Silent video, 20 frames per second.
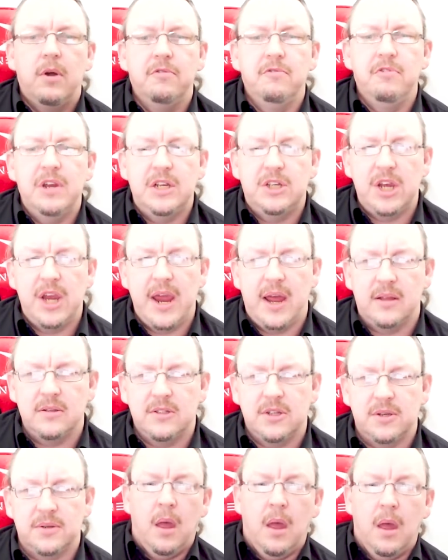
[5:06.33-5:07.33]
I reach
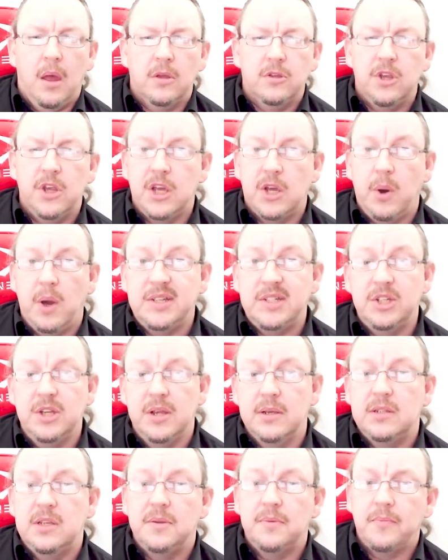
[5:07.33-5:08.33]
out? So your question
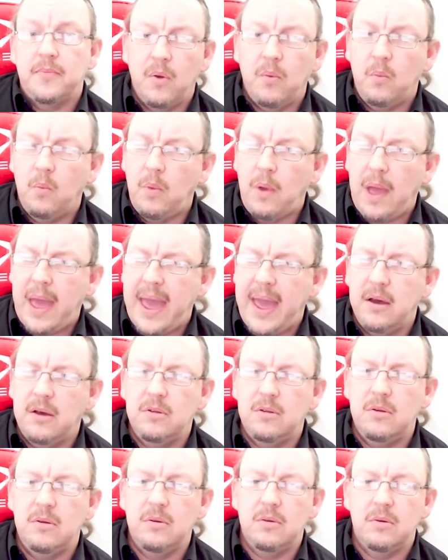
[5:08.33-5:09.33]
is,
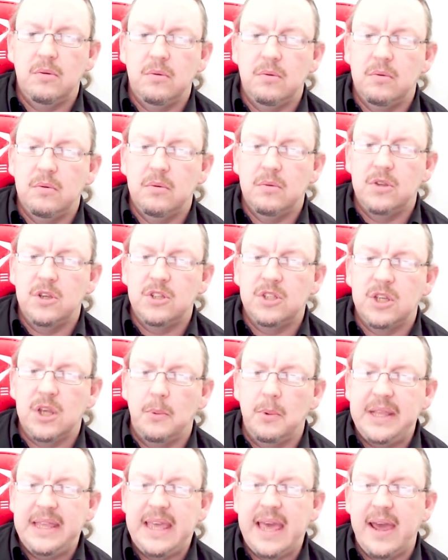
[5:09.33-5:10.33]
how does
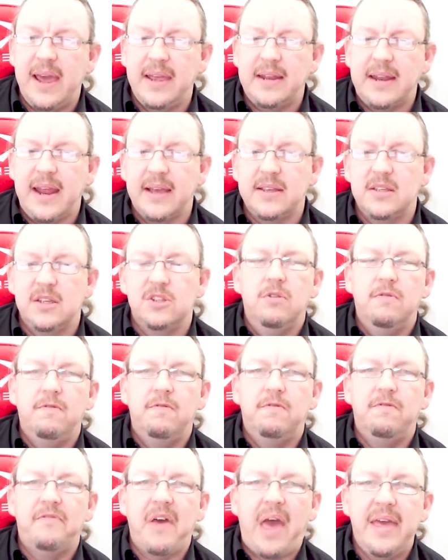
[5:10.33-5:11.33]
someone gain access to the
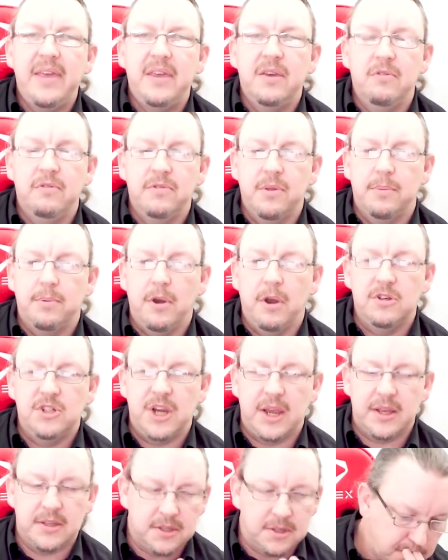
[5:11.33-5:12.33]
value of the
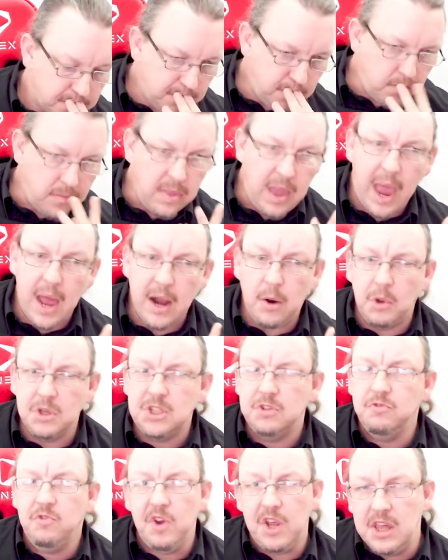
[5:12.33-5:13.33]
project? And I
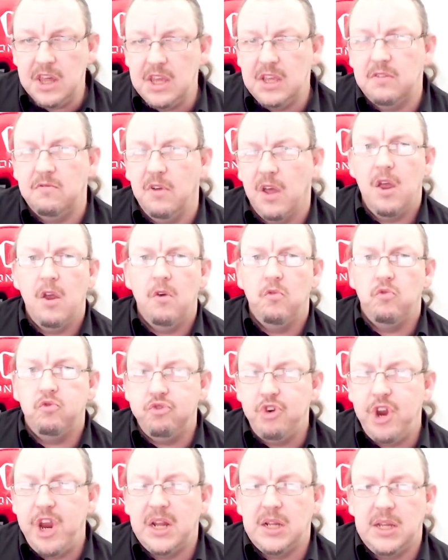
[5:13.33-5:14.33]
want you to really,
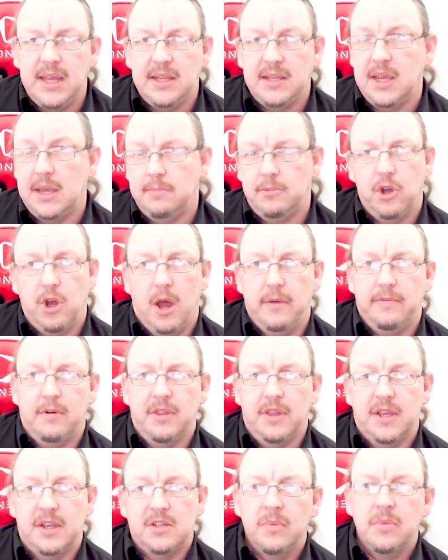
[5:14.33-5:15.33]
really deep dive
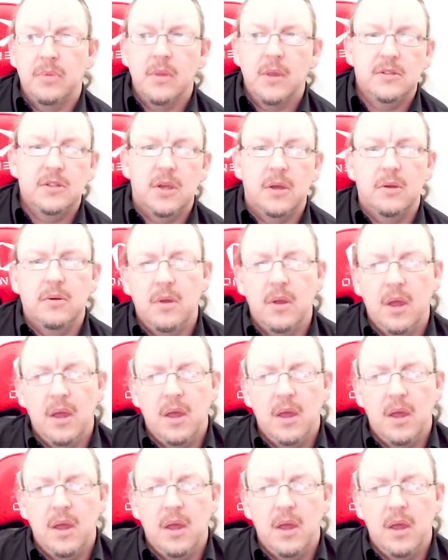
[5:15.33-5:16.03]
on this. So